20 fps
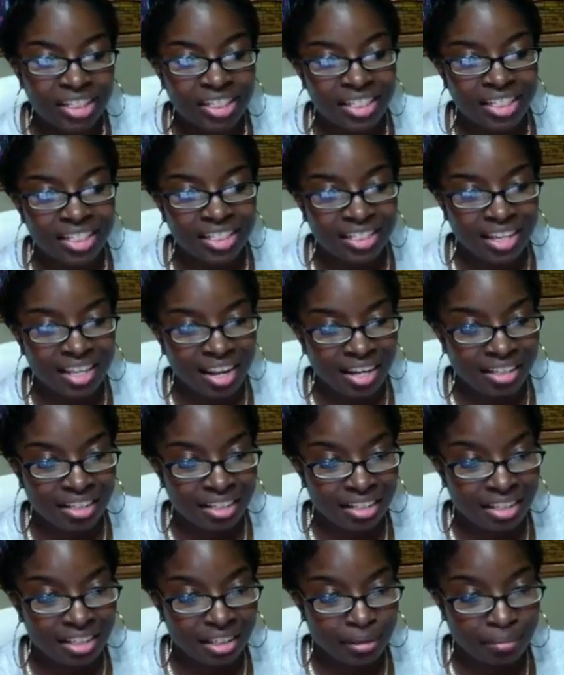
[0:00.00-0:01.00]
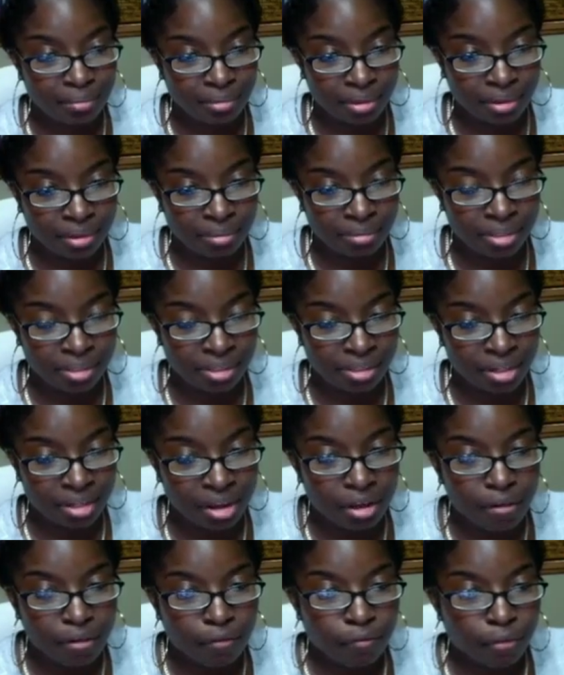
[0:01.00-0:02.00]
signs and symptoms
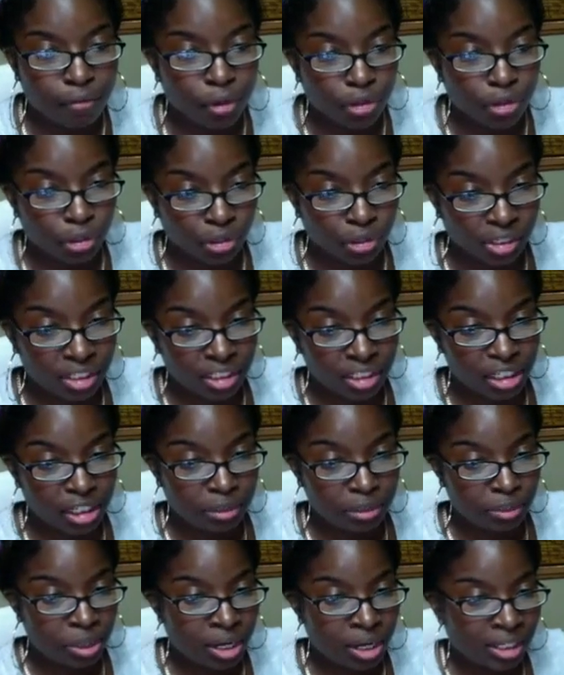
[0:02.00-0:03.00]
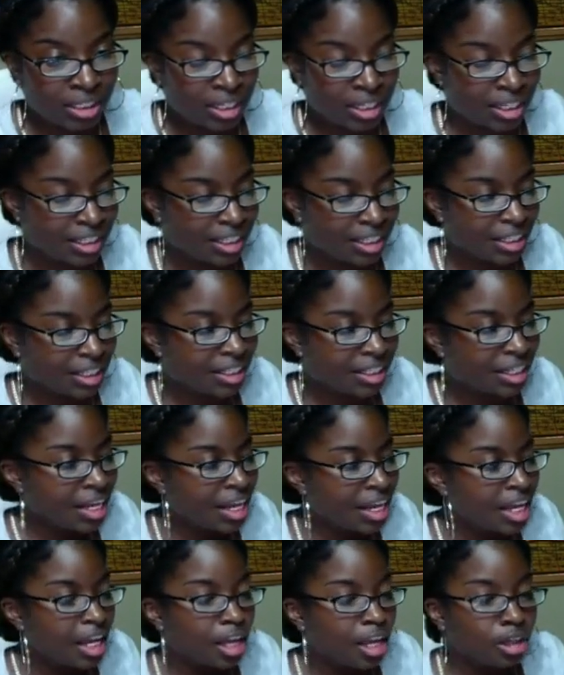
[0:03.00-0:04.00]
for your disease processes.
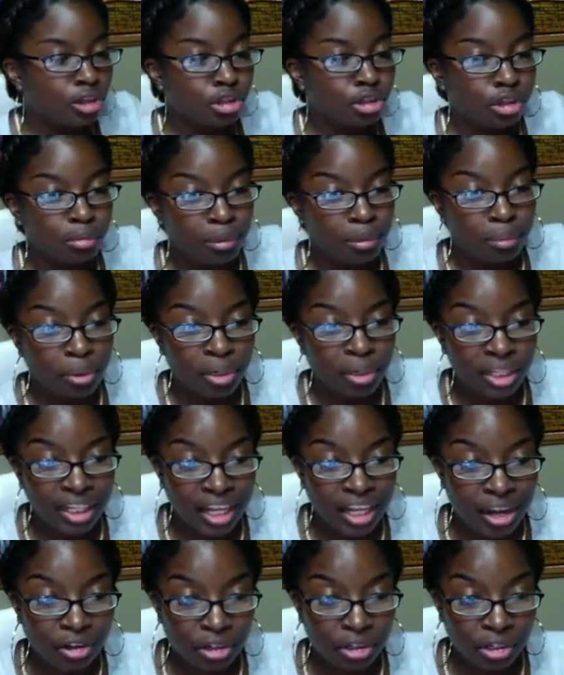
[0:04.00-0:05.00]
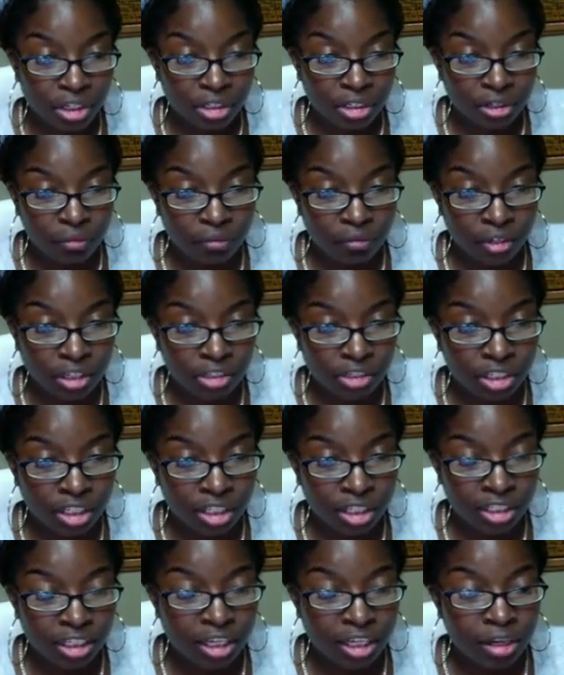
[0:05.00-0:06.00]
And you should be pulling out your
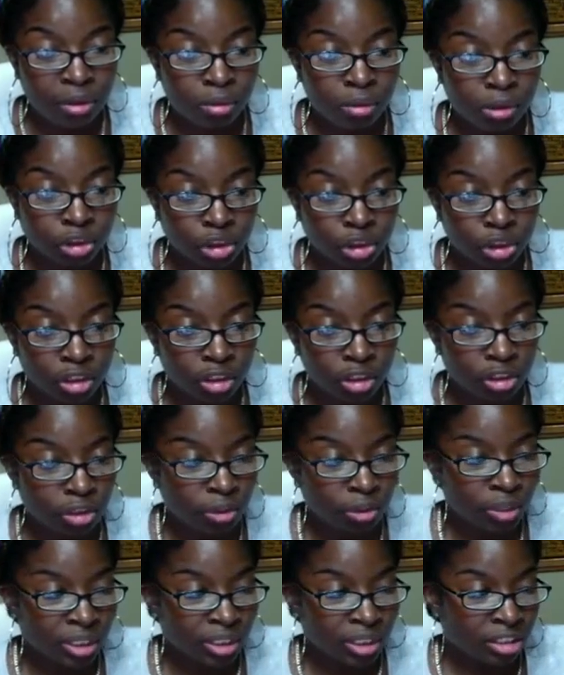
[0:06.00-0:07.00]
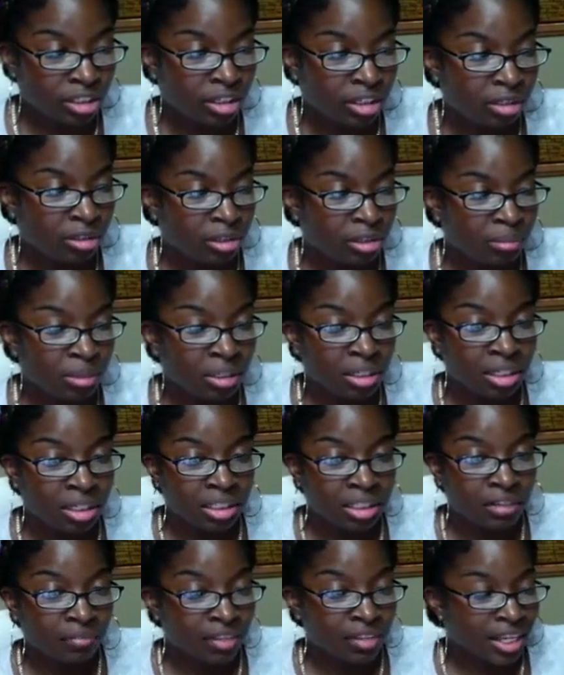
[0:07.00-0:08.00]
interventions and what you're going to do as a nurse. Because
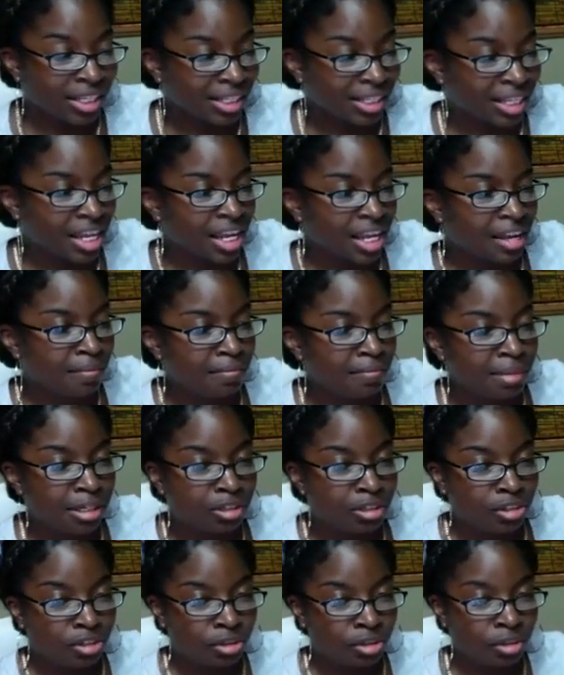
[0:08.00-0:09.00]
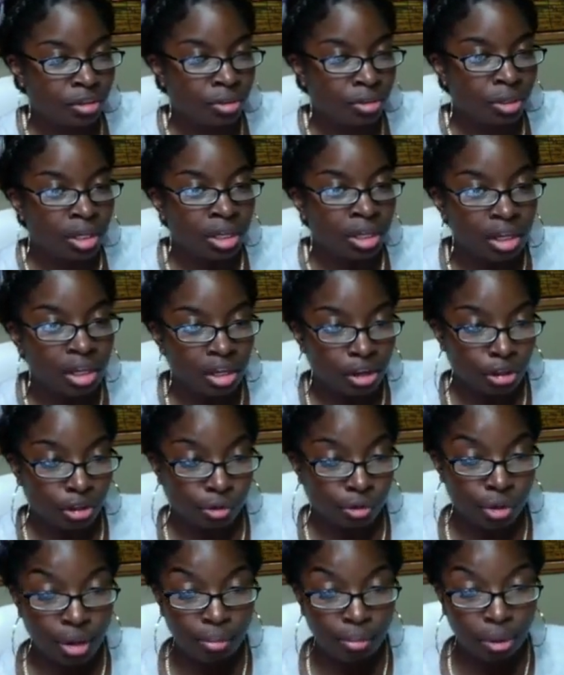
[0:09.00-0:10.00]
if they say administer a
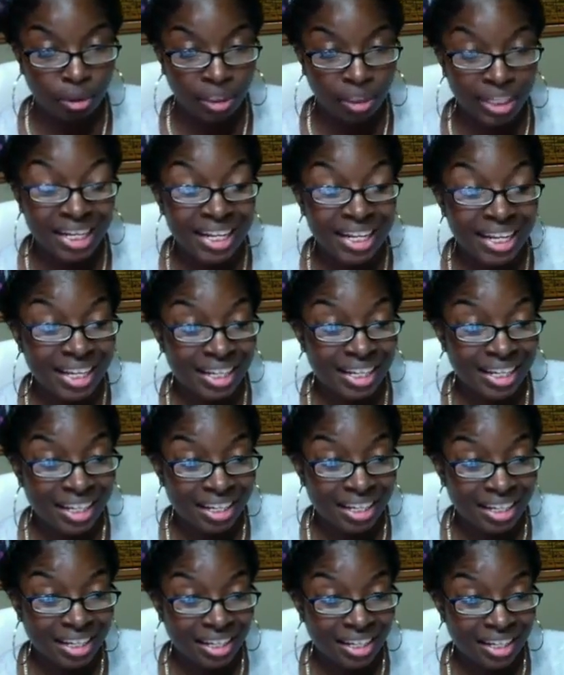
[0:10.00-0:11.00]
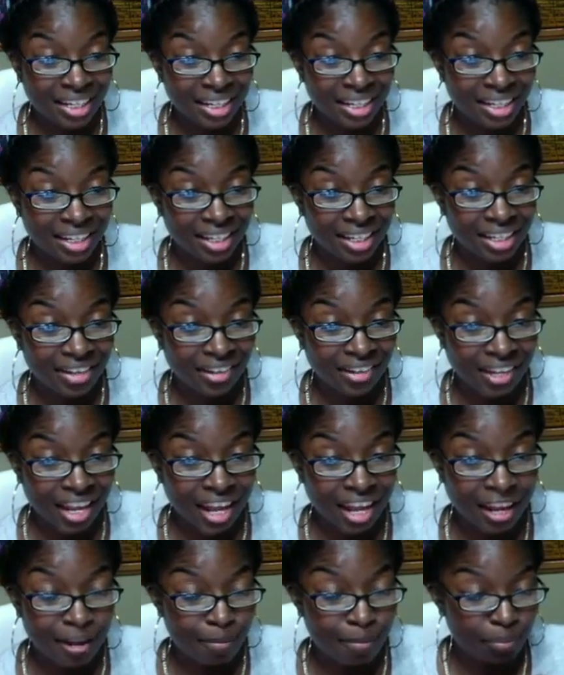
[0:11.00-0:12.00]
thrombolytic,
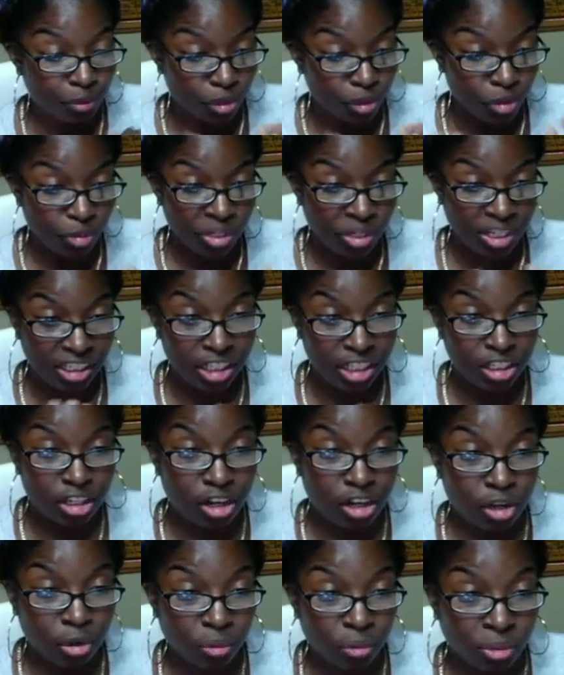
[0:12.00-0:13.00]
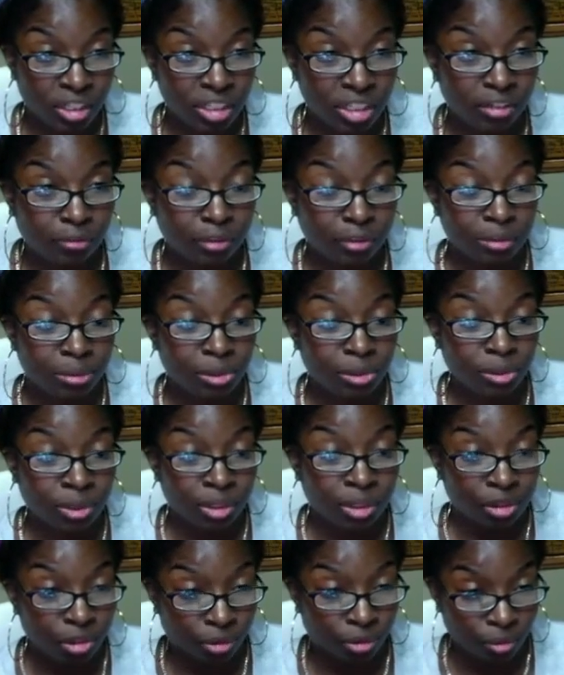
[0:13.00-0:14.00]
okay, you need to know the difference between a
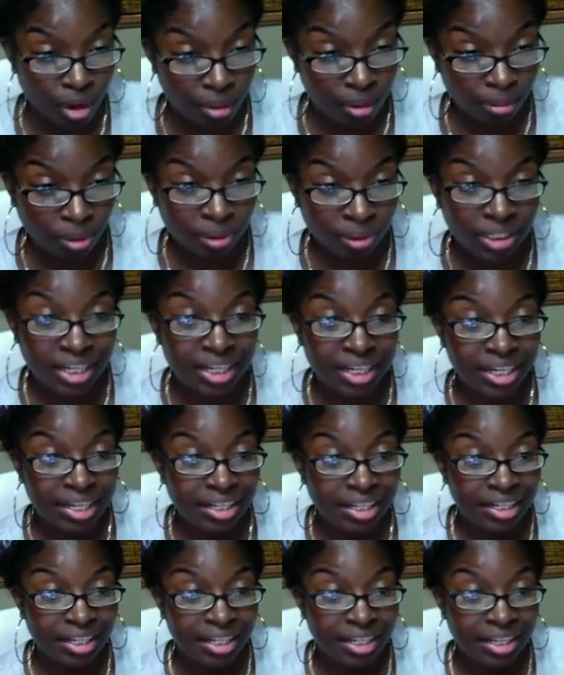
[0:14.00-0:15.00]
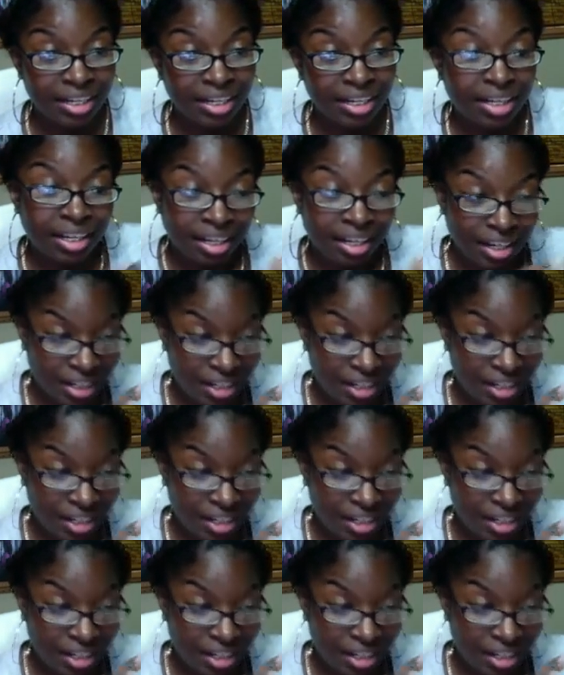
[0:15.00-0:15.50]
thrombolytic and